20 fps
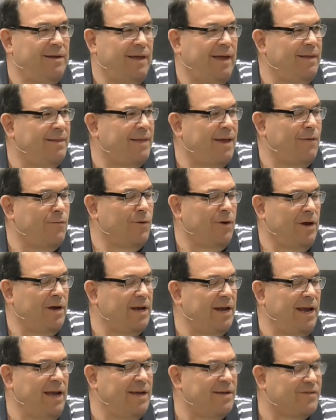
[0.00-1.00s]
they were looking
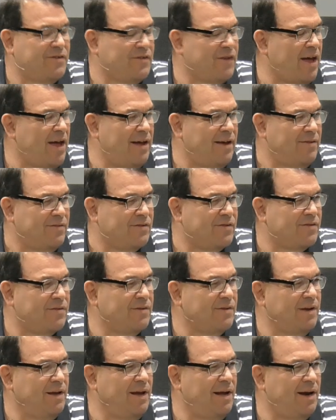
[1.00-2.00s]
at his sons,
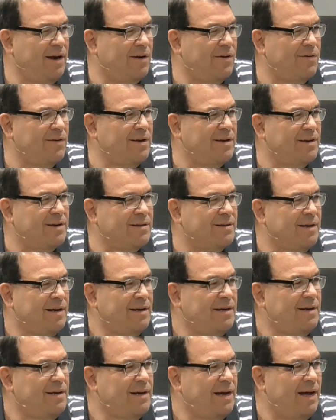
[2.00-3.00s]
you know, and
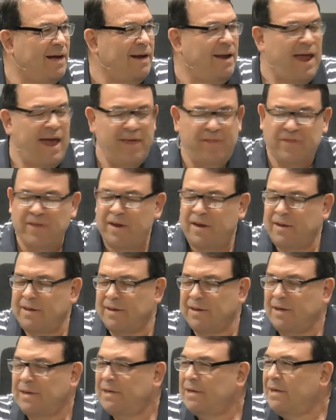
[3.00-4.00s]
Nathan
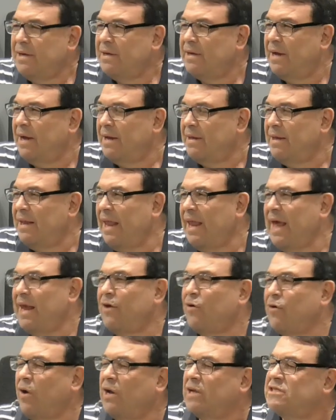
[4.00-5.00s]

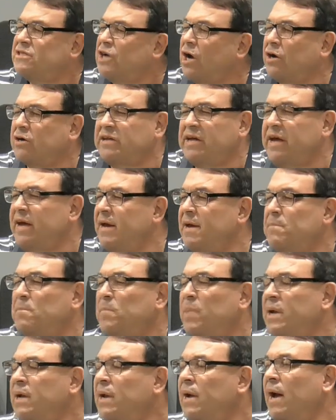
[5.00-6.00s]
later on talked to him,
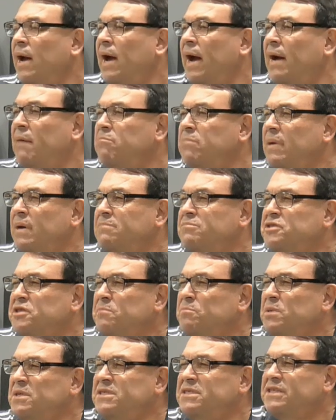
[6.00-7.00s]
but I'm
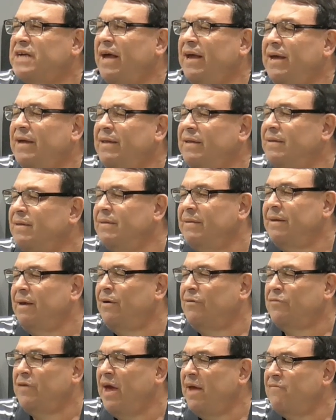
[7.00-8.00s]
simply saying, you know,
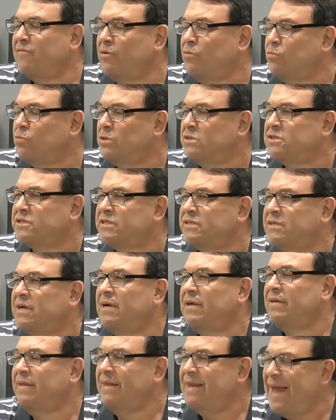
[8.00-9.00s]
David was
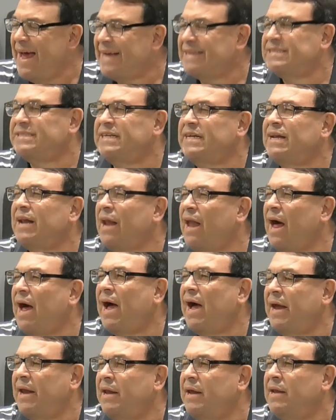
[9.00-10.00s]
next in
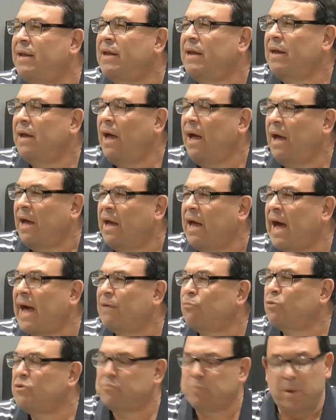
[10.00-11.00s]
line, and God
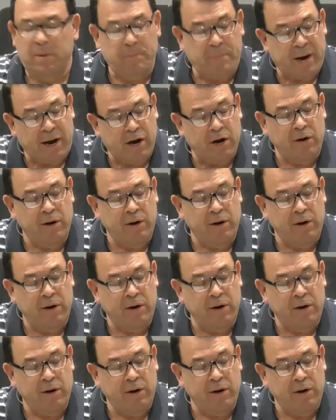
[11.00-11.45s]
was preparing